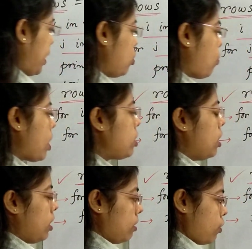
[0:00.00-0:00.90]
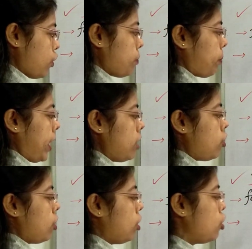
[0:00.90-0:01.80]
print what? This is
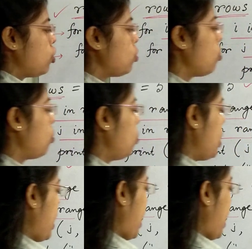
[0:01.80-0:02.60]
print 2